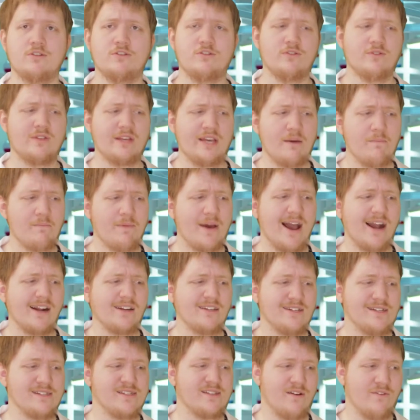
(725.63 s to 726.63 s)
so the
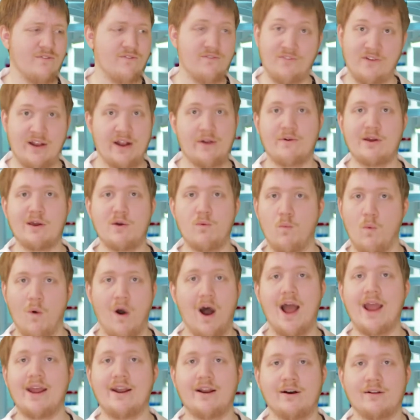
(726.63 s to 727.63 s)
impact is very
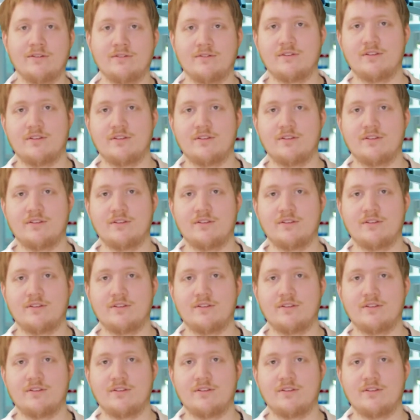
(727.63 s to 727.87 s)
wide on